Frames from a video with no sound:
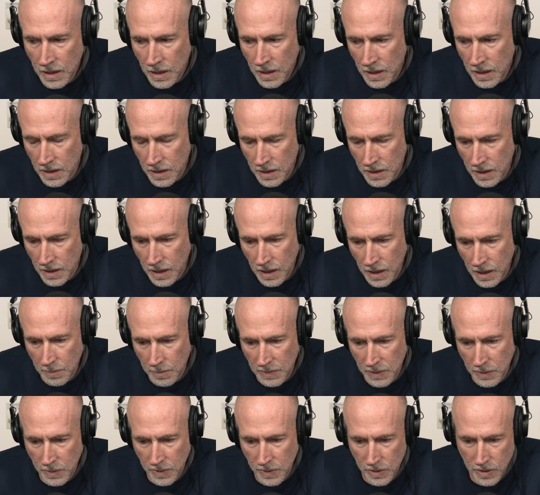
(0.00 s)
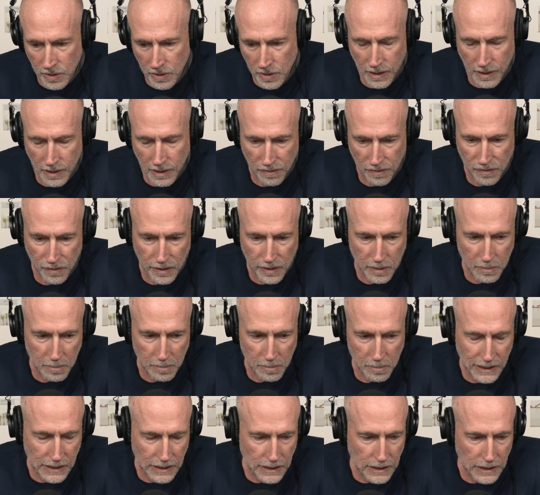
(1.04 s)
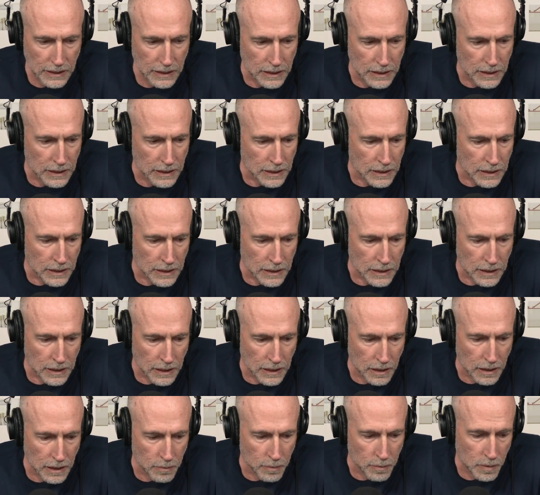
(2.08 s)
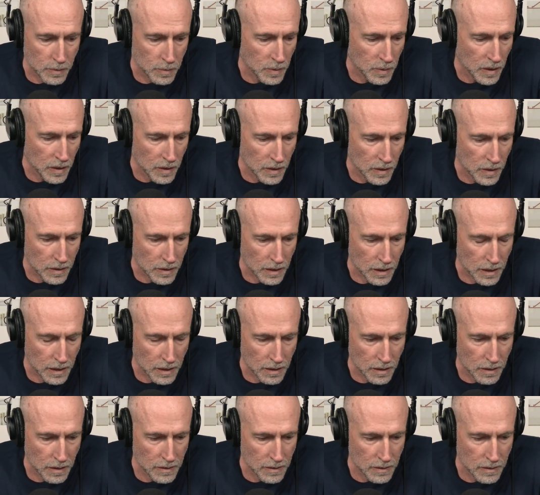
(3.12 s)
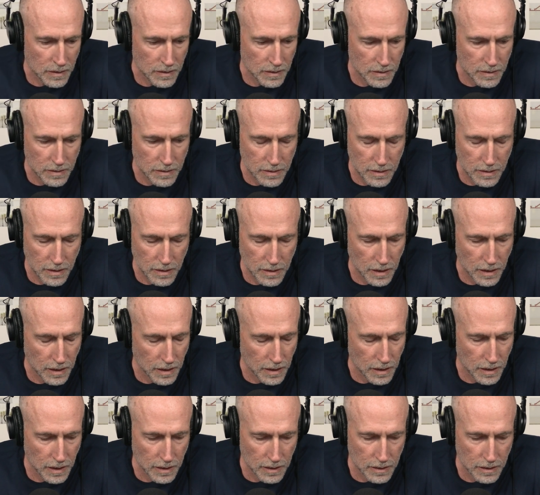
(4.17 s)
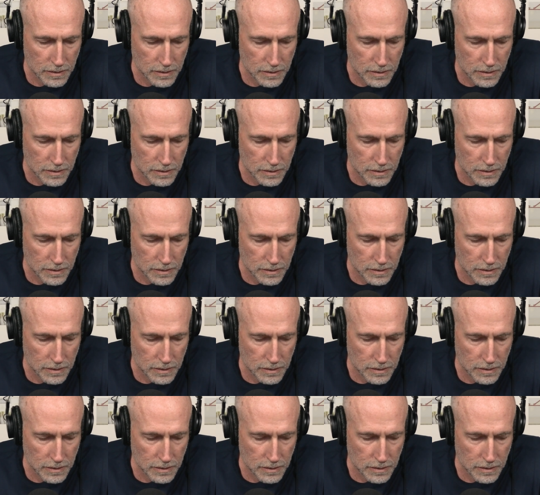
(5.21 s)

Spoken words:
in an economy where you couldn't get free money were wrong. And all these I'm